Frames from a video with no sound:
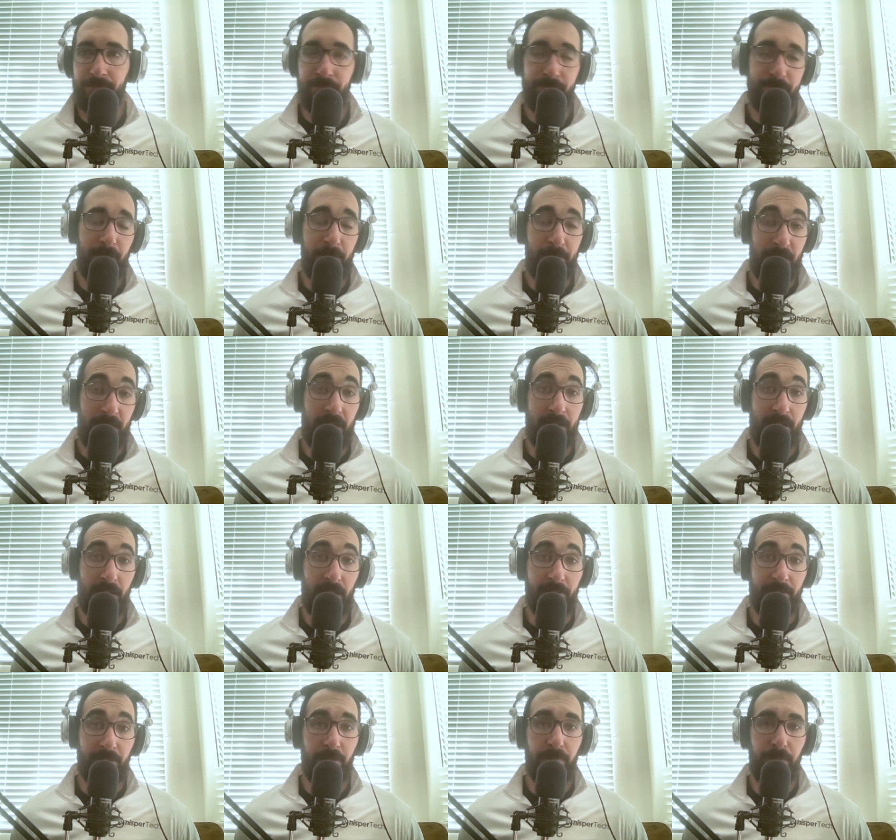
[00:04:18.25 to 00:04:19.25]
I'm not a
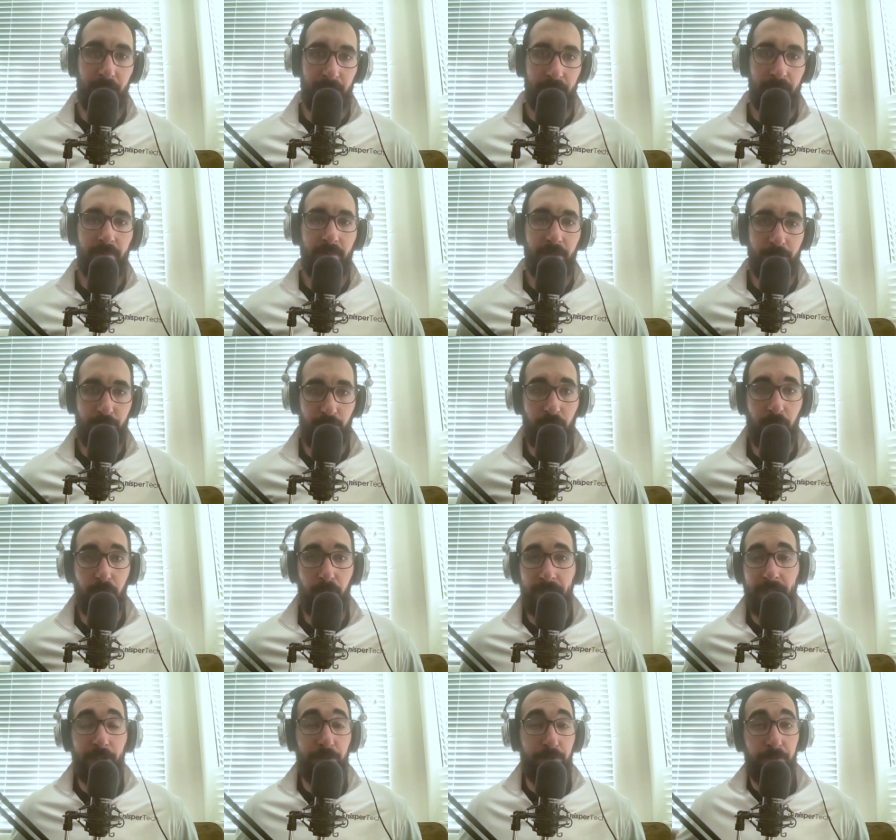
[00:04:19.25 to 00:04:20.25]
doctor, but the term, I
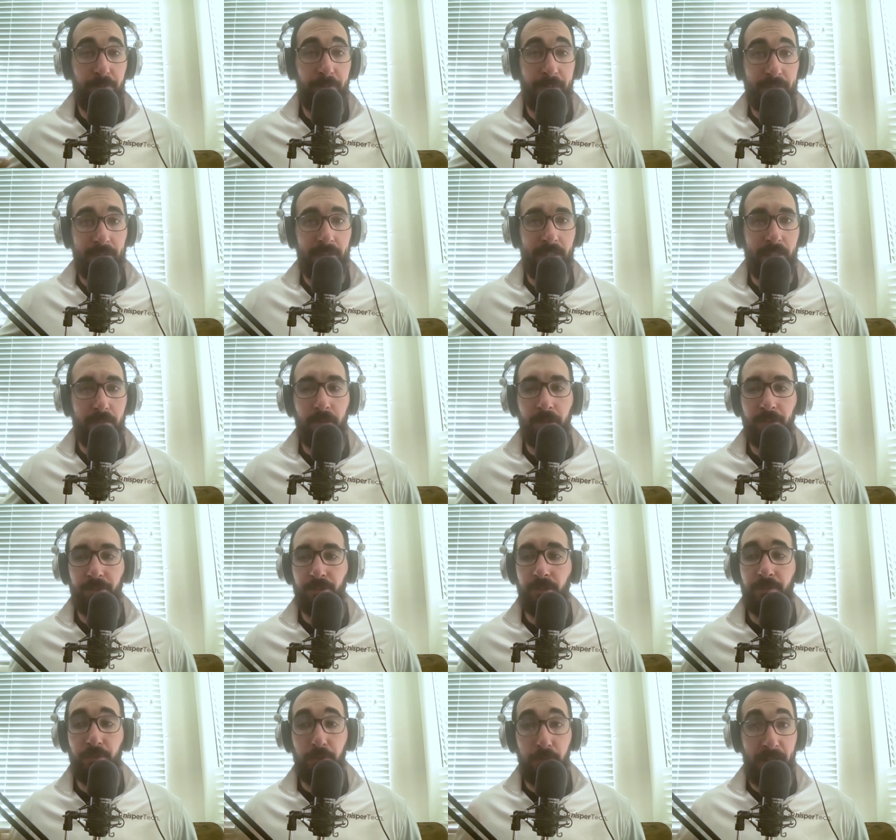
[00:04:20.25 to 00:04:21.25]
guess, would be lean muscle.
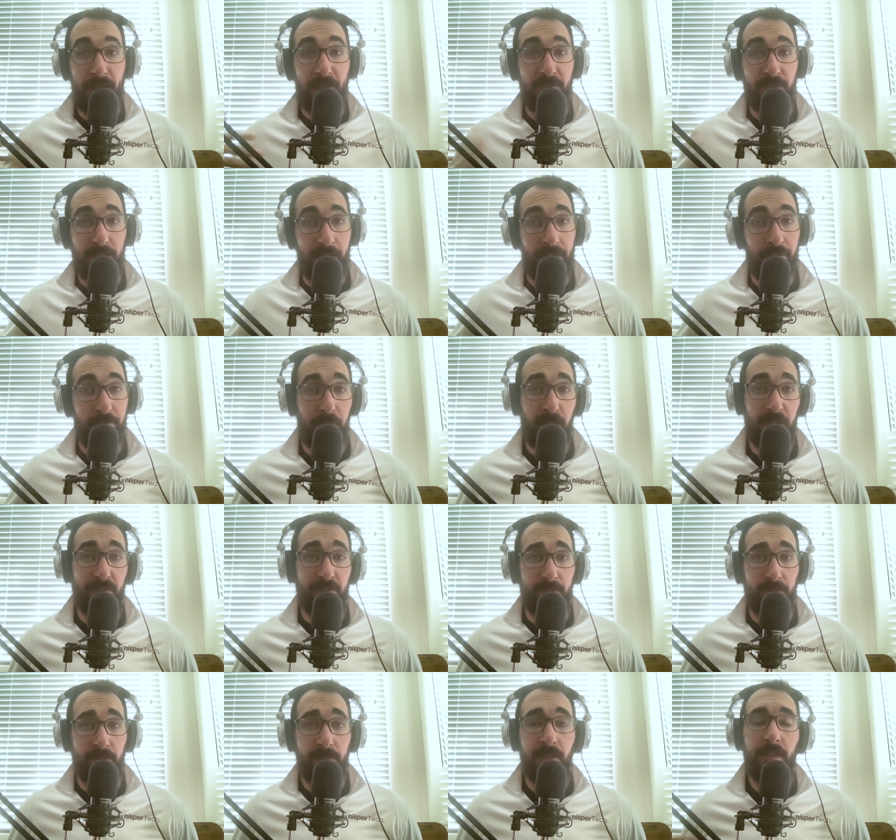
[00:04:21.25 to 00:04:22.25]
If you have a lot of
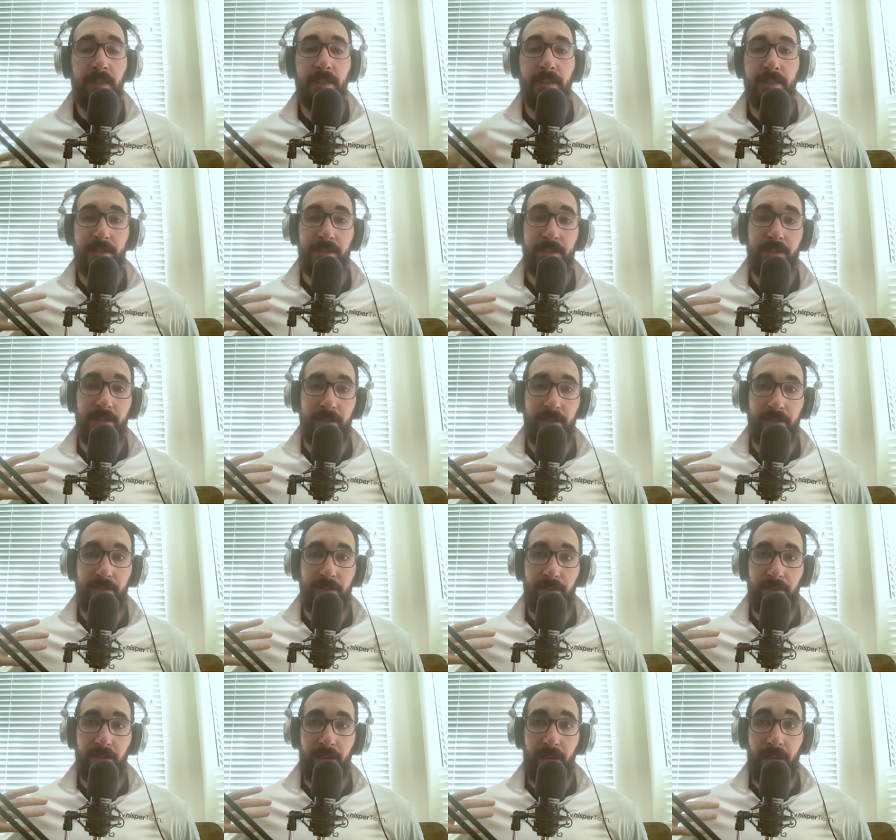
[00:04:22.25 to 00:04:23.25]
muscle,
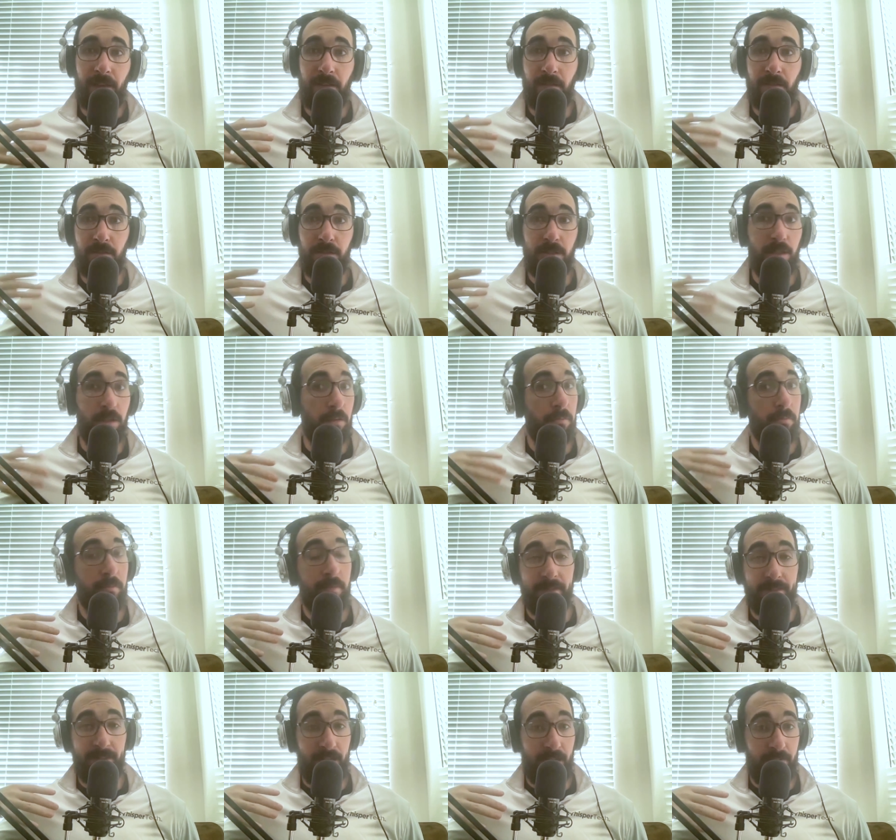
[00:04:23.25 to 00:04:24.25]
and,
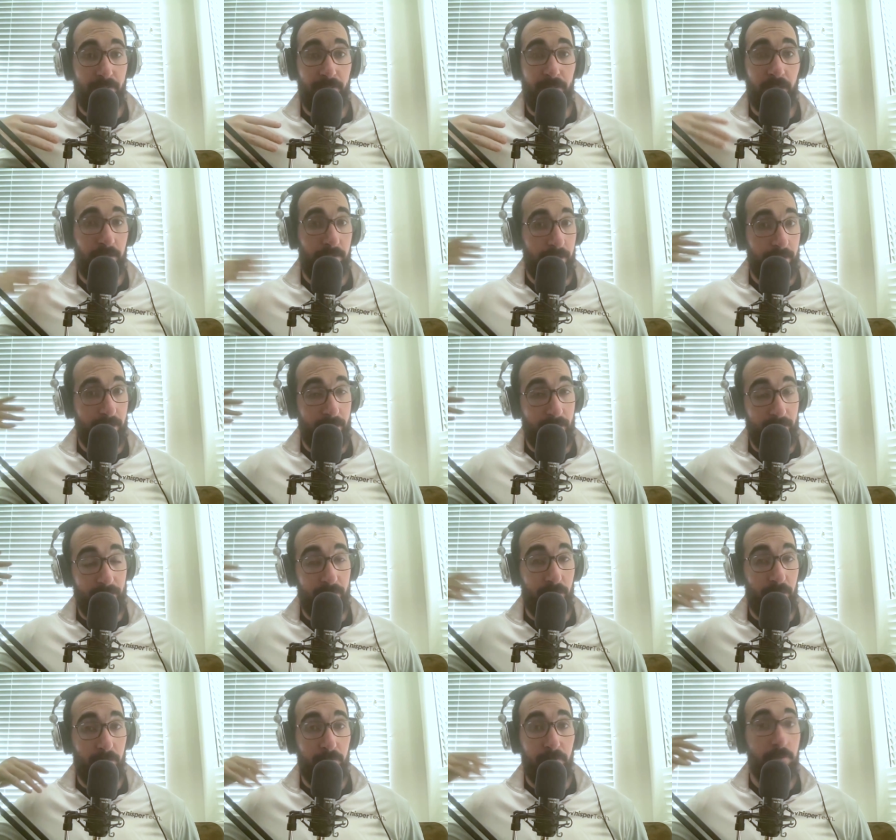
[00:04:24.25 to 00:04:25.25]
it
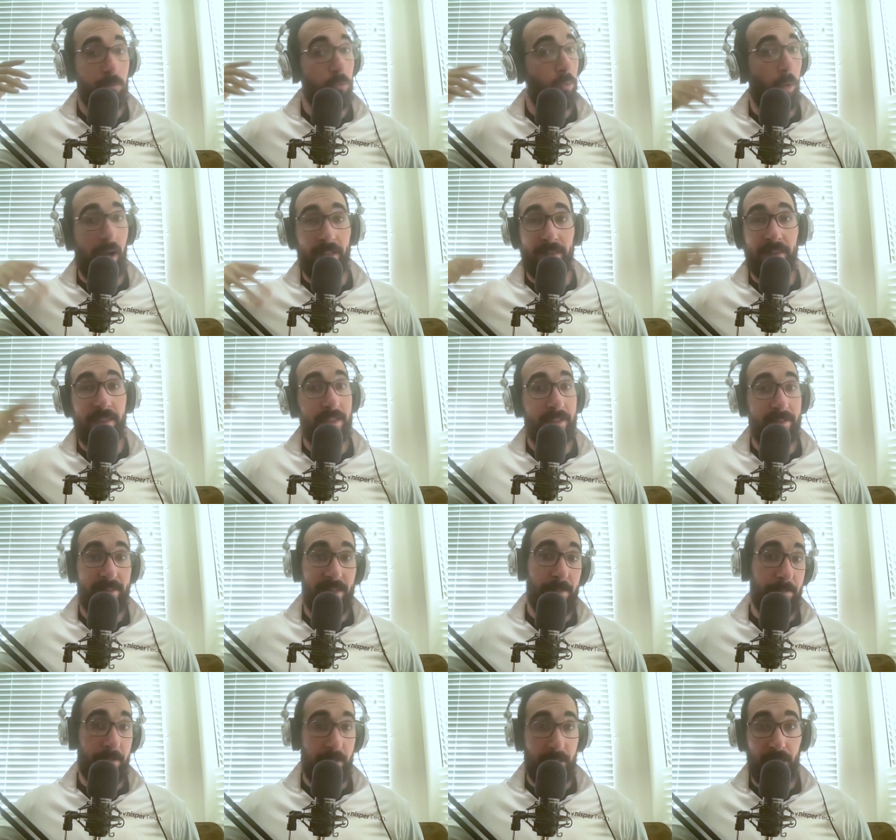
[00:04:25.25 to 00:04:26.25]
is widely
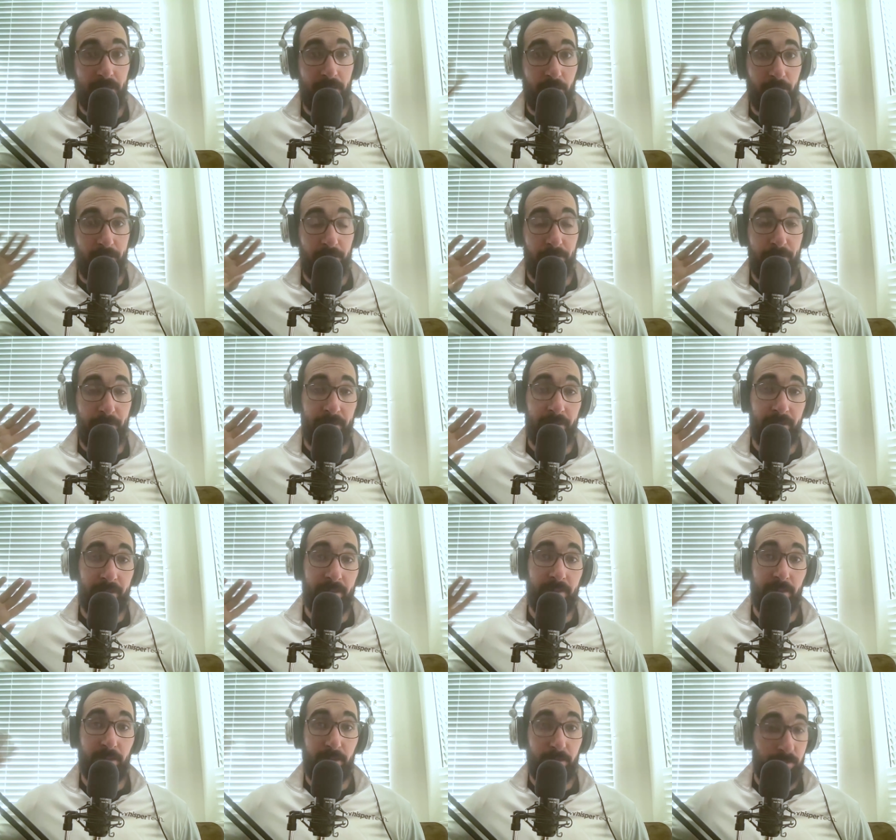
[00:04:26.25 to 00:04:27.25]
accepted, I talked about
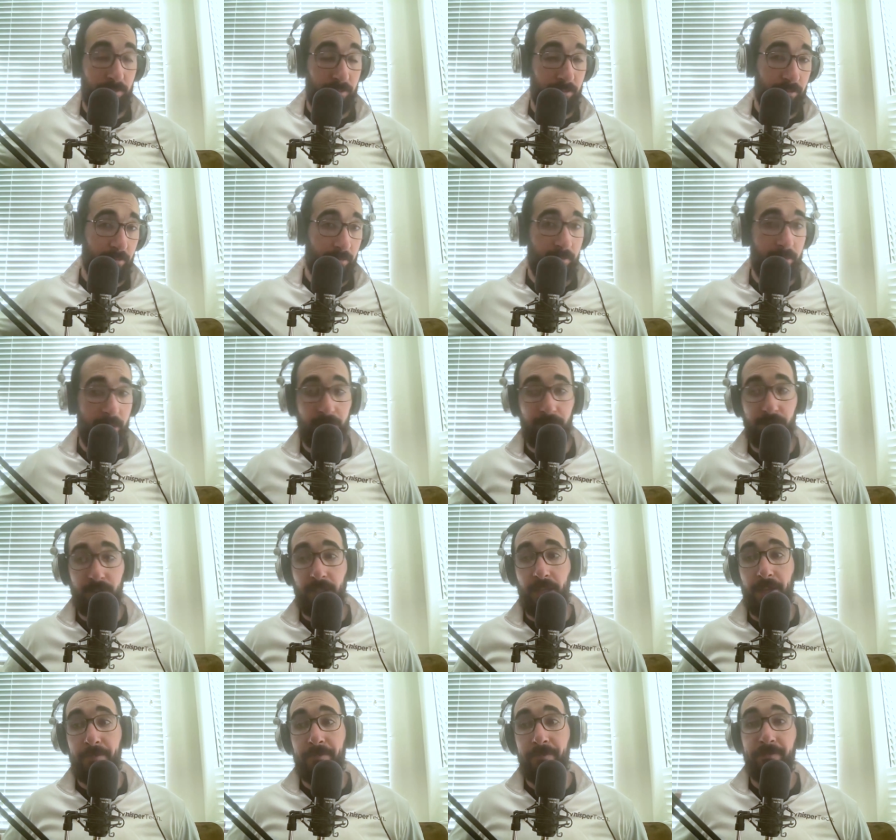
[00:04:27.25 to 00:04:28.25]
this the other
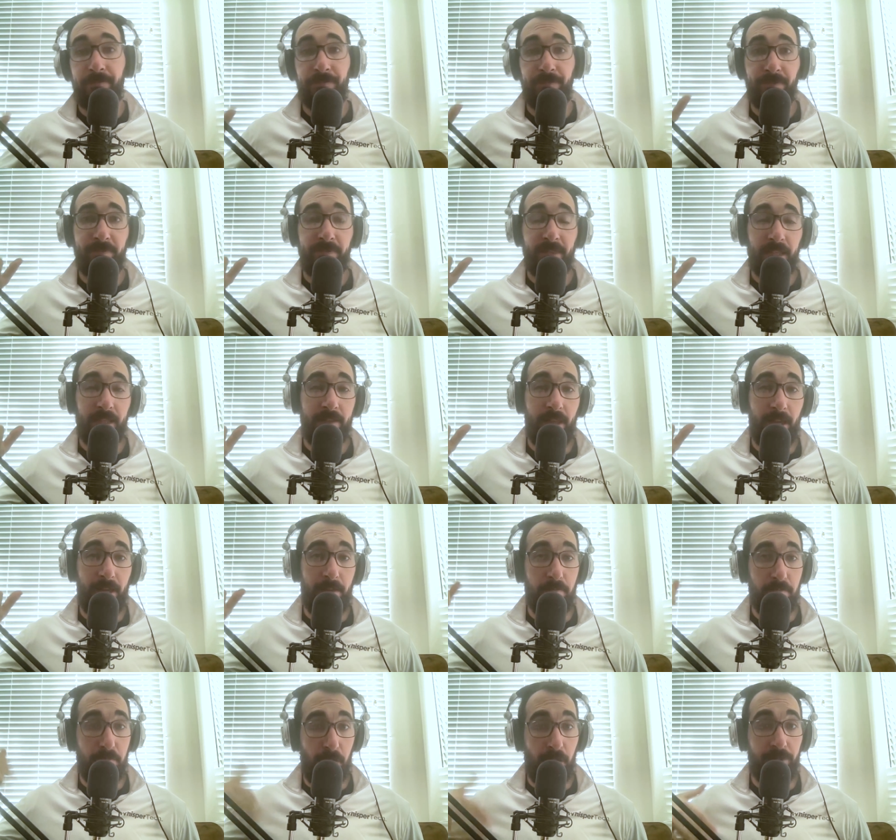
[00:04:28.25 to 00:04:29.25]
day,
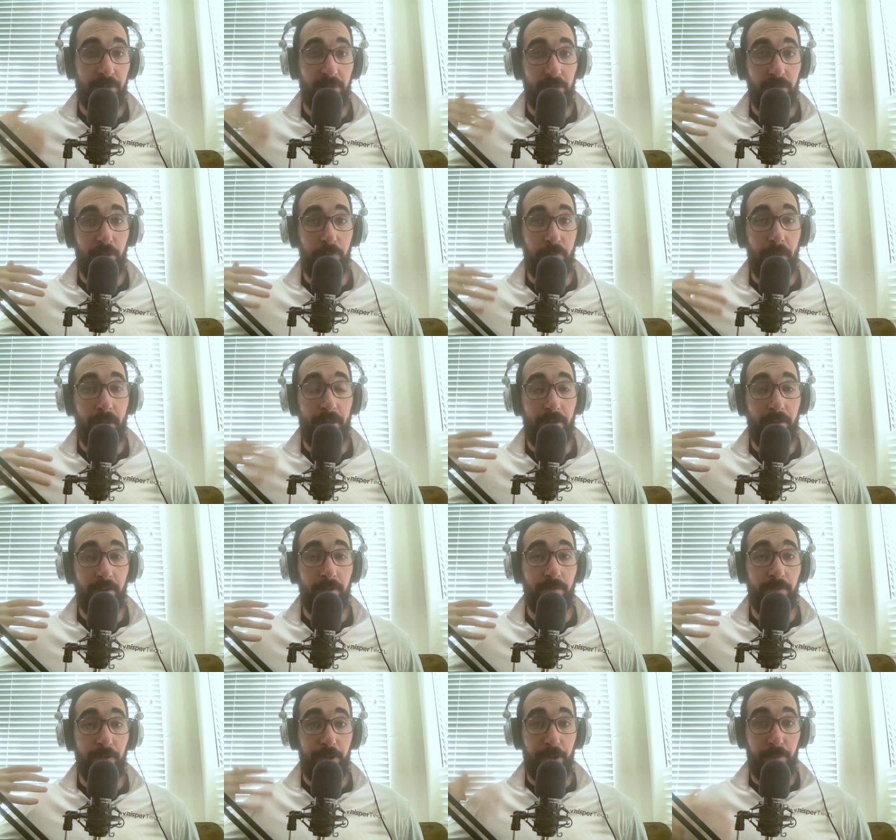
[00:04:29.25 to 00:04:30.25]
that muscle is better
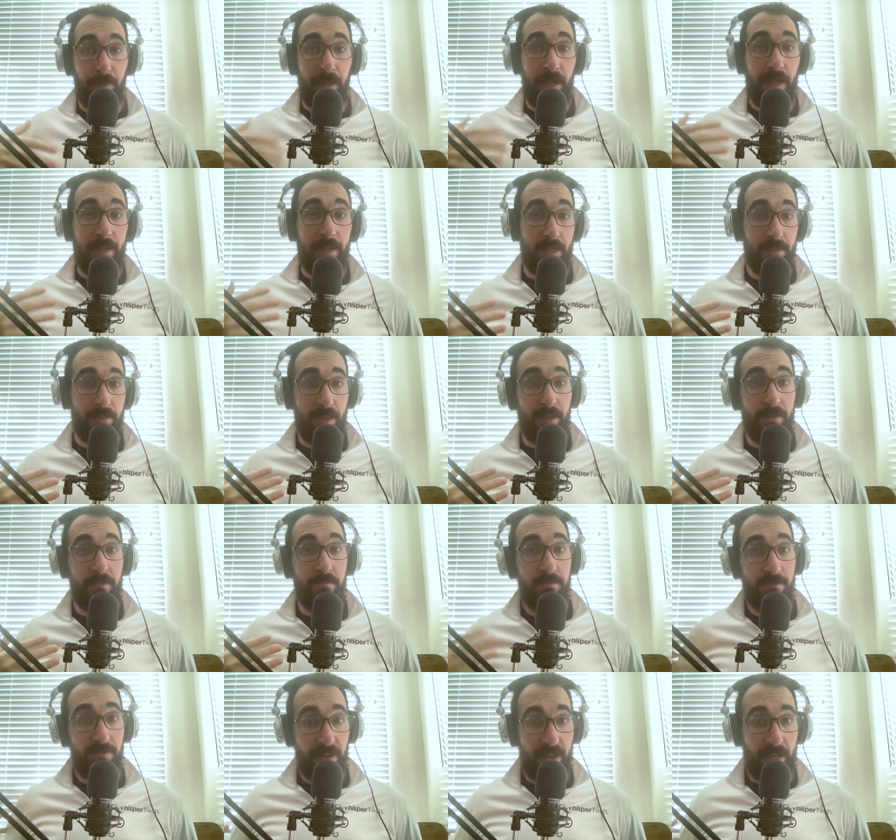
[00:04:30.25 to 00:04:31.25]
for your body than
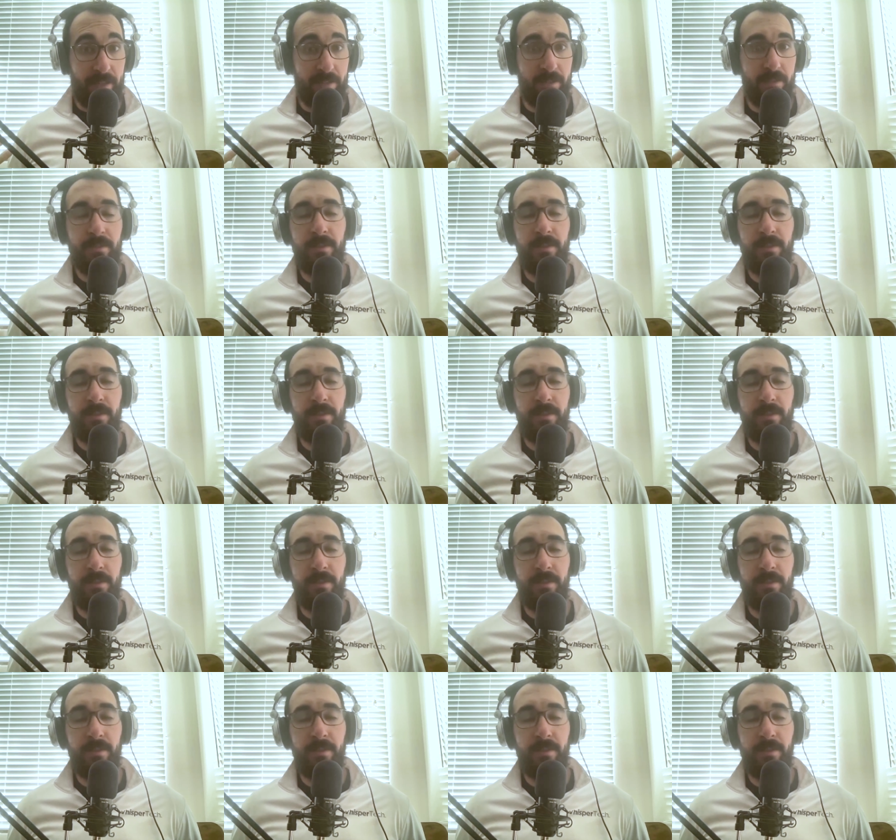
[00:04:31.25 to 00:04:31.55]
fat.